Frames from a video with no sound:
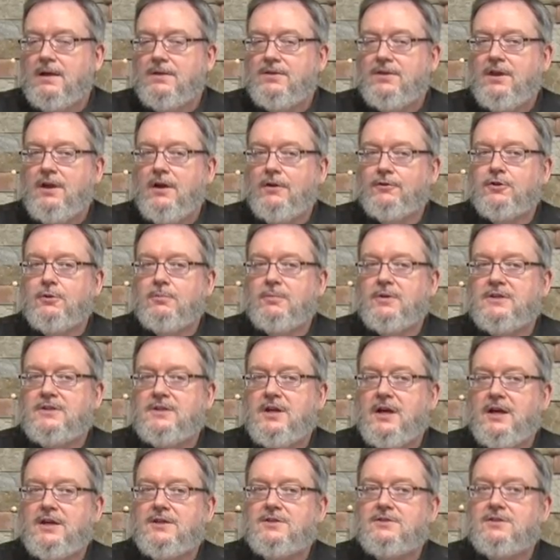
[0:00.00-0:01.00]
The ultimate
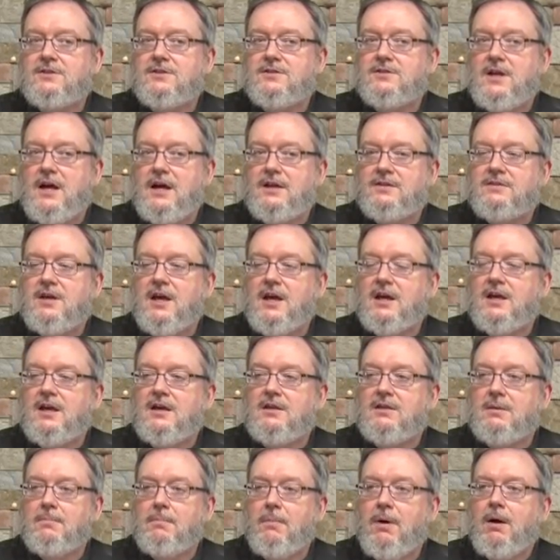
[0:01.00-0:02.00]
test is not
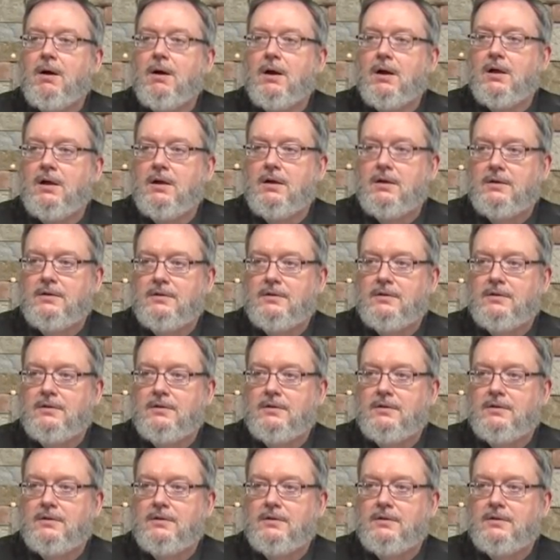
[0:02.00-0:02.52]
taking the mark.